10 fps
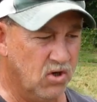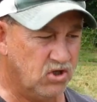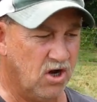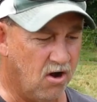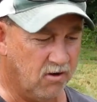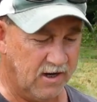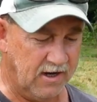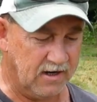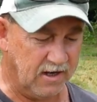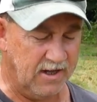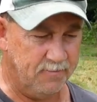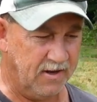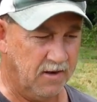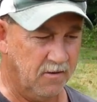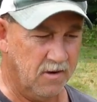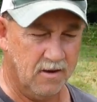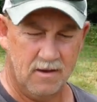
bush hogging, clipping,